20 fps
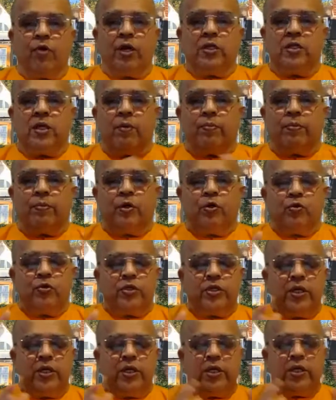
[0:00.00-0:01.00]
example, you
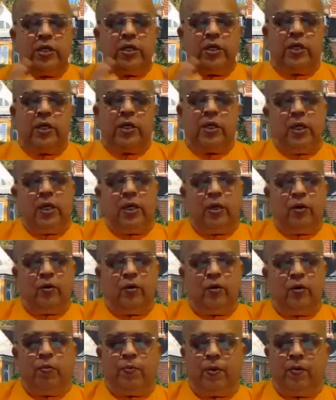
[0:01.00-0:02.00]
see a
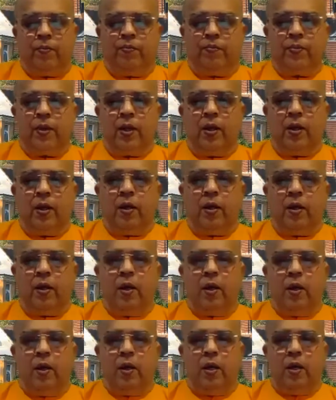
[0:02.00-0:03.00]
rope.
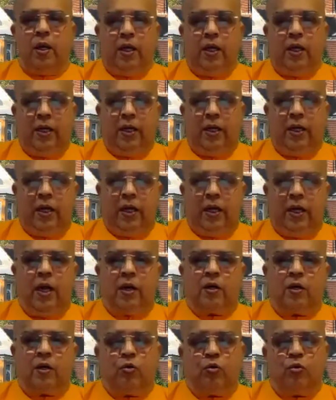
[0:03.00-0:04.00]
In the
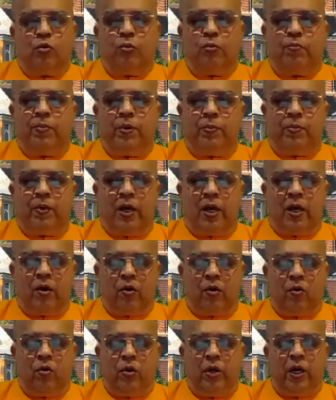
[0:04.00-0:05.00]
dark, two people are
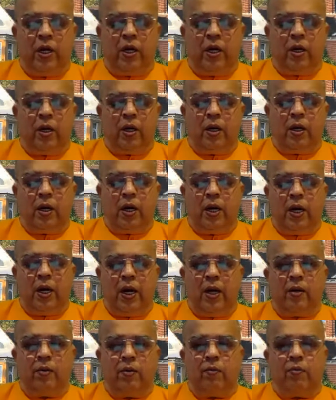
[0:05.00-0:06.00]
going
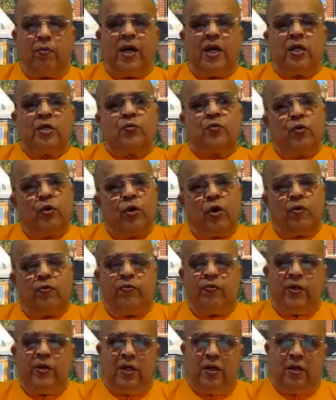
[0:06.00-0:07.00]
and one is full of
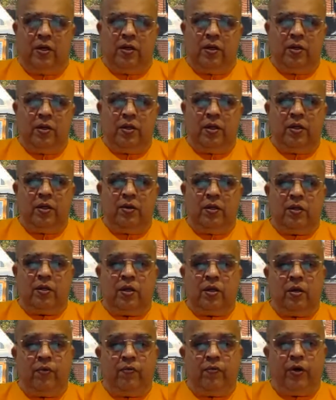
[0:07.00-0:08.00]
fear. He is
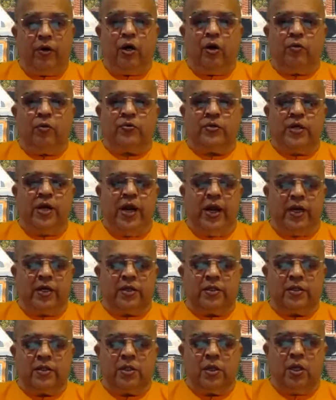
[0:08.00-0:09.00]
afraid of
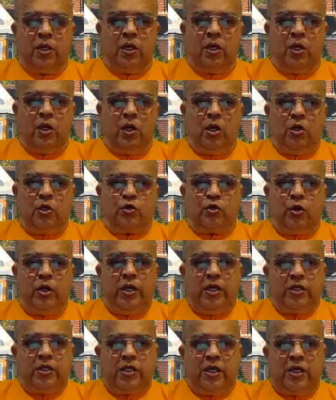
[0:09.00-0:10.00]
snakes. So
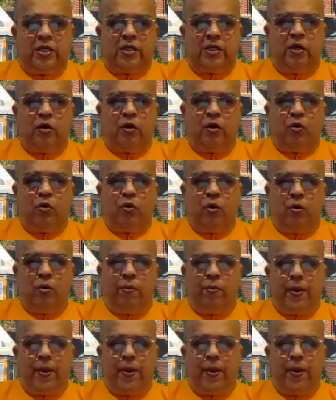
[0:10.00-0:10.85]
he says a rope,